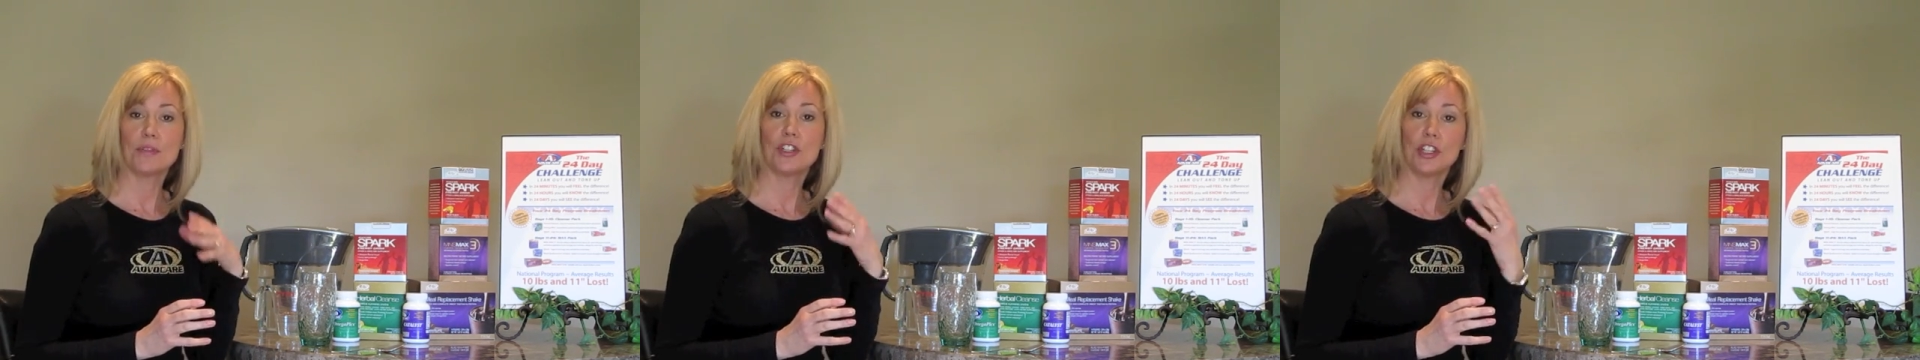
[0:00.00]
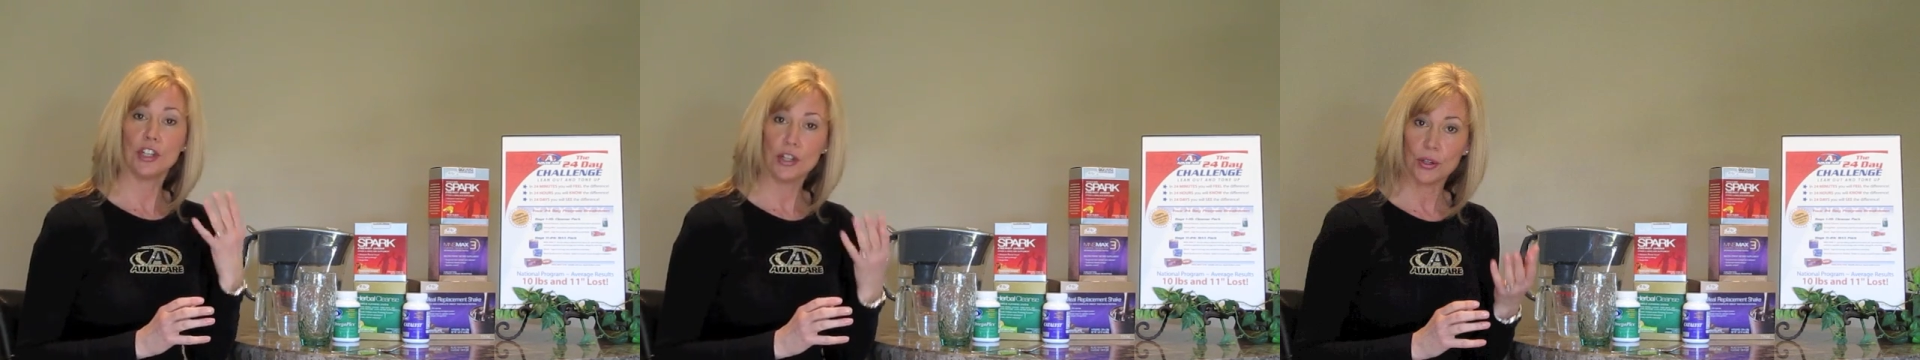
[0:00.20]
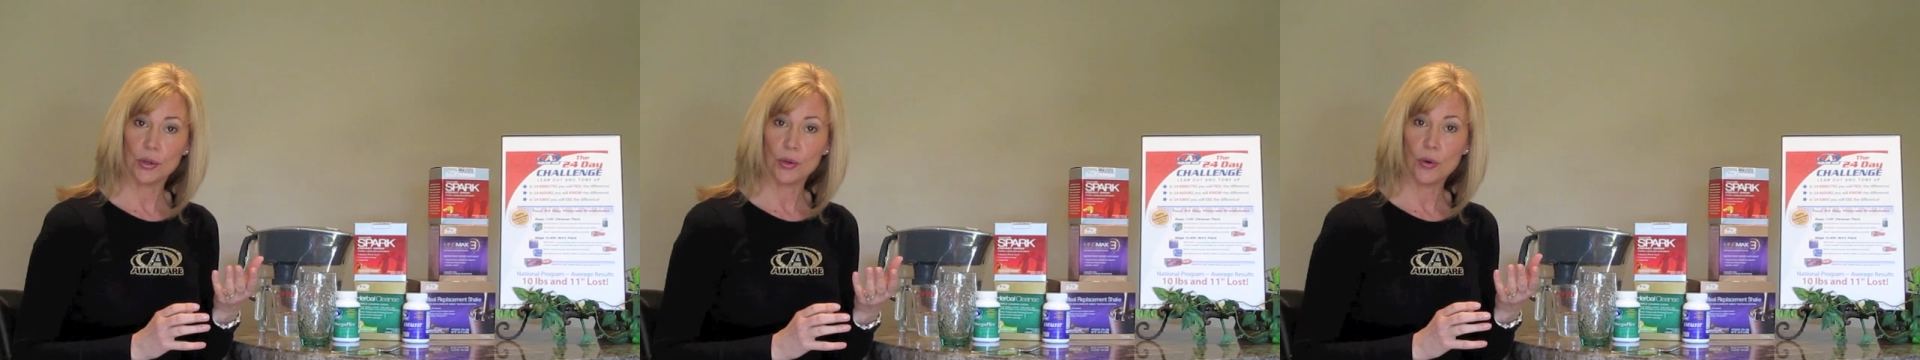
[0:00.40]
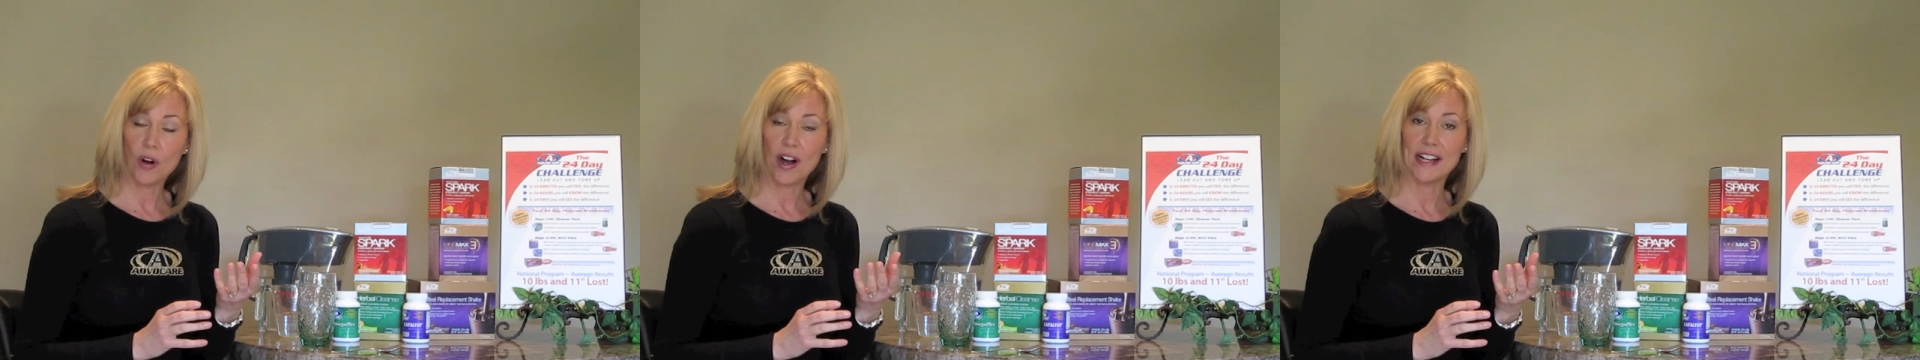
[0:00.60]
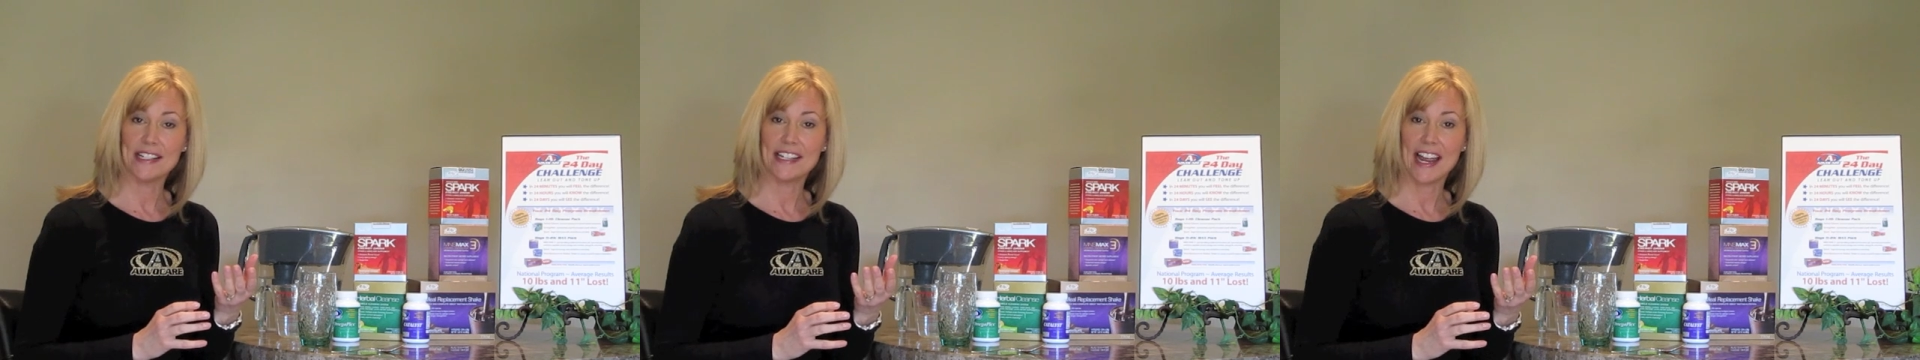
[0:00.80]
2
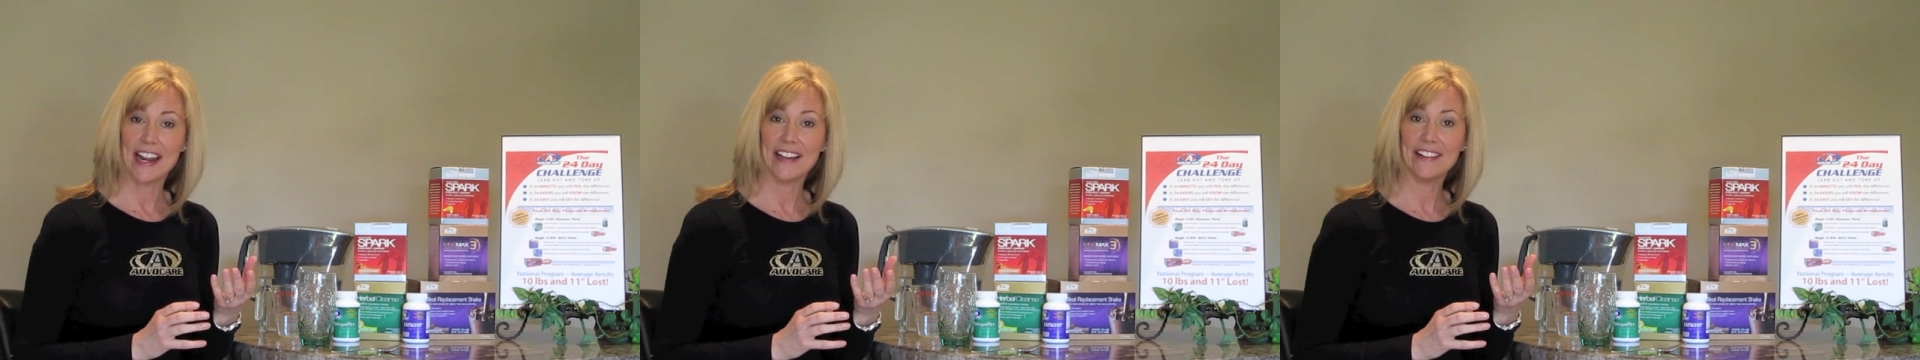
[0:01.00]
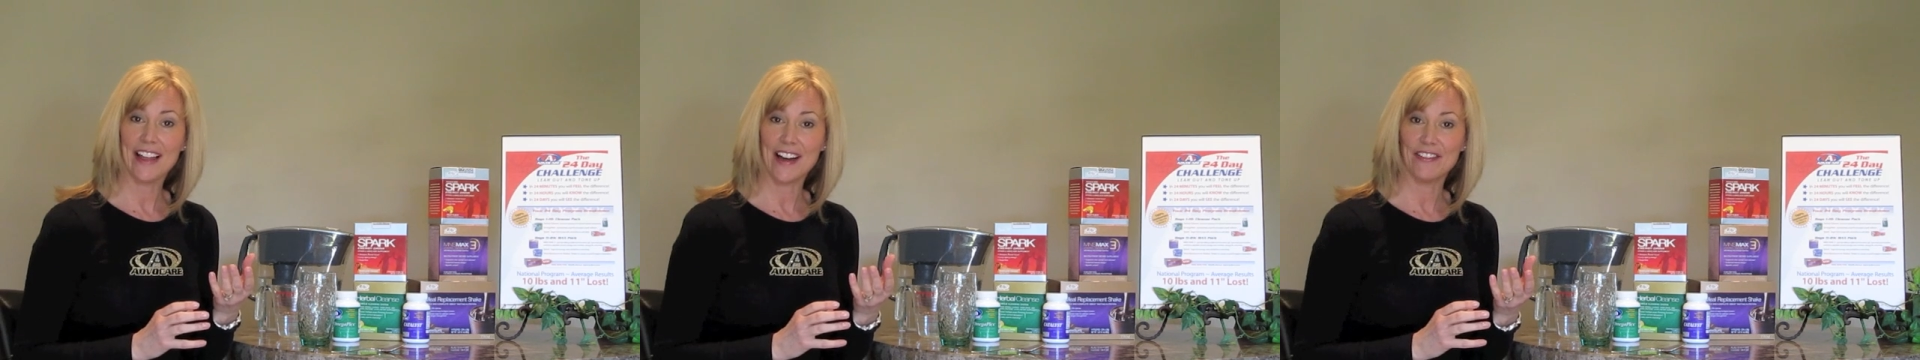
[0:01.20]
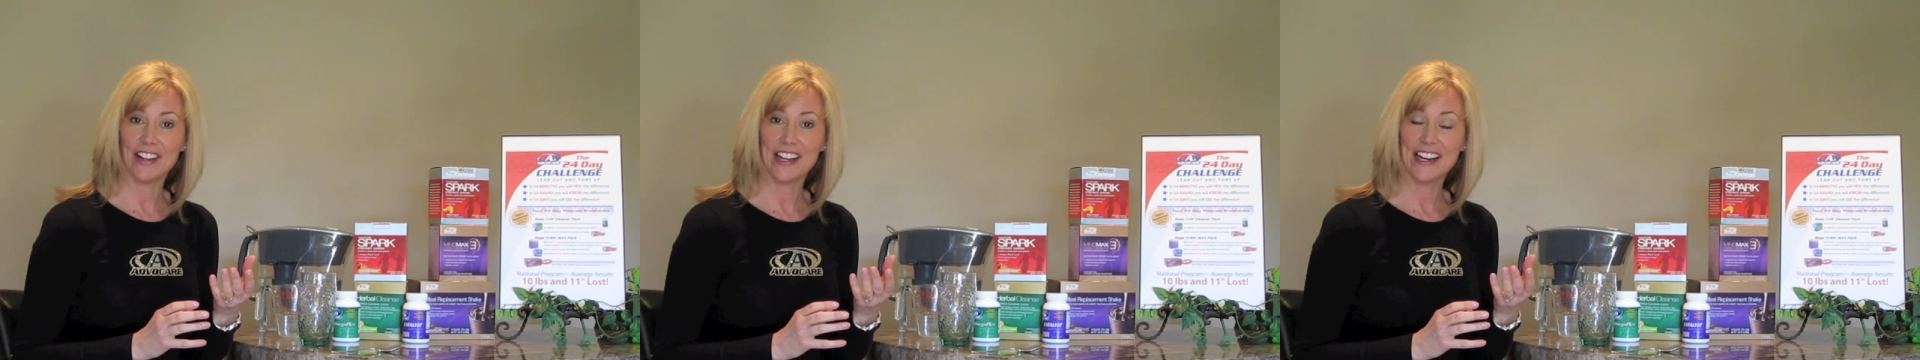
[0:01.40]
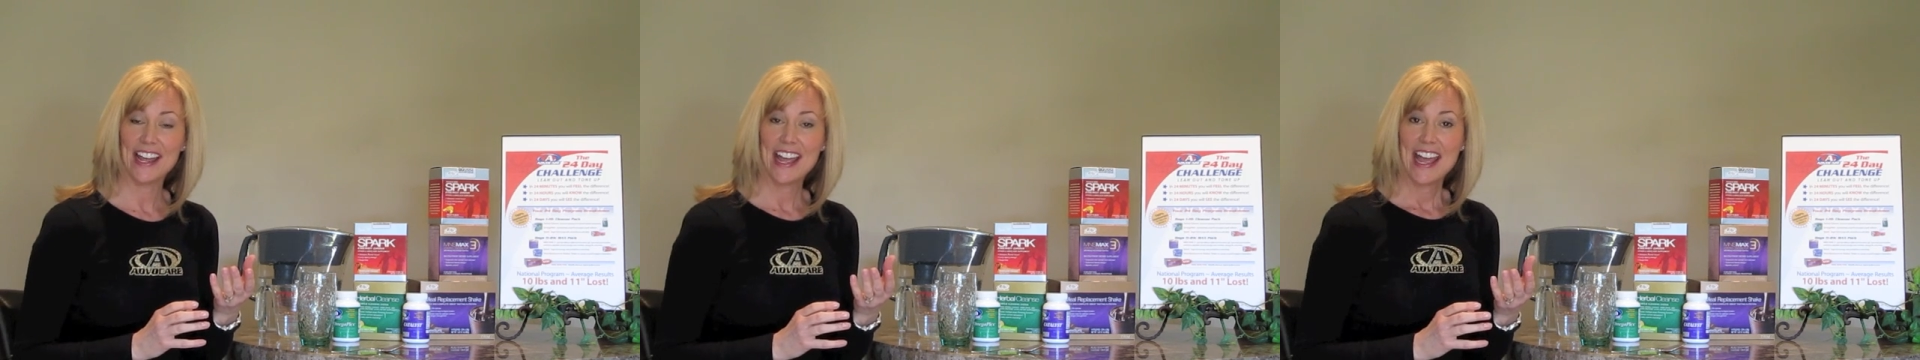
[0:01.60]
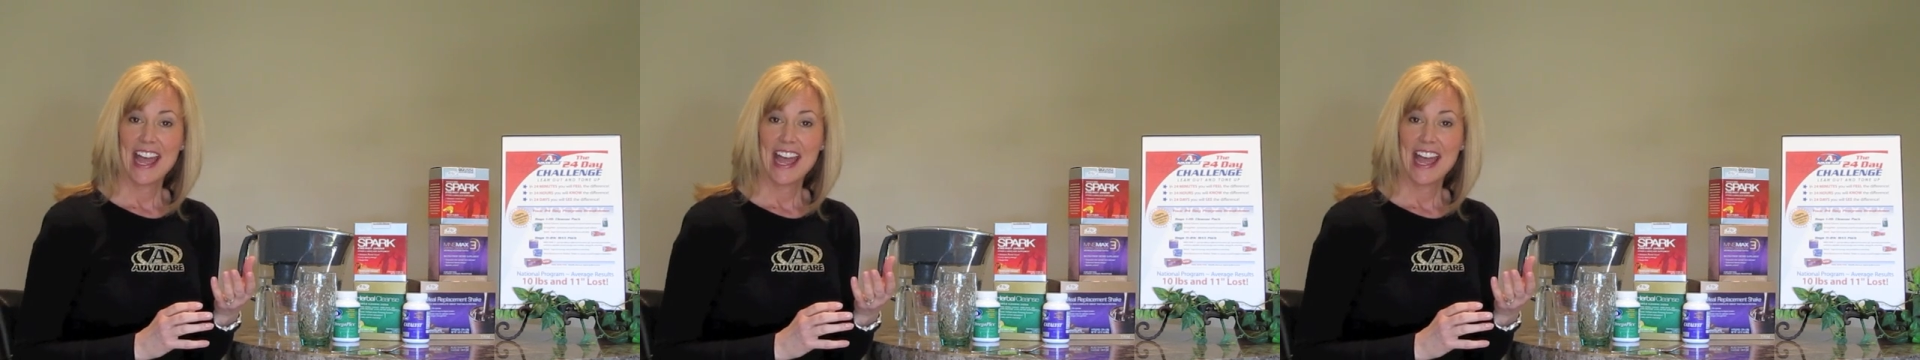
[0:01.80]
on day 11,